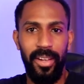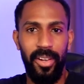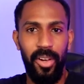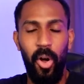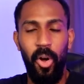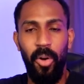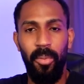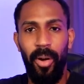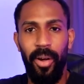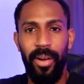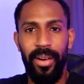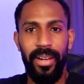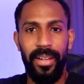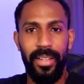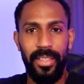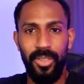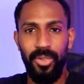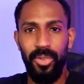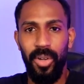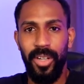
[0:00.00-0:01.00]
co-marketing
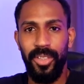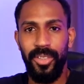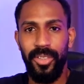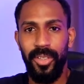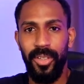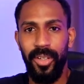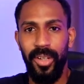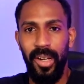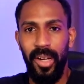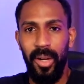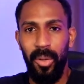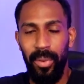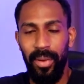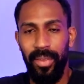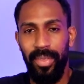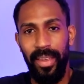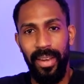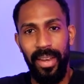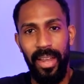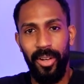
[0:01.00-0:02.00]
structure
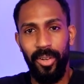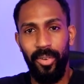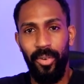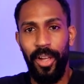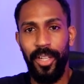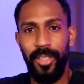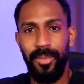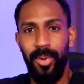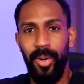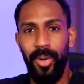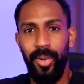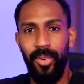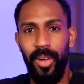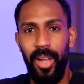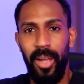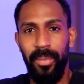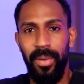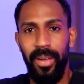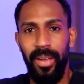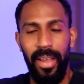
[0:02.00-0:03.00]
within our grants program,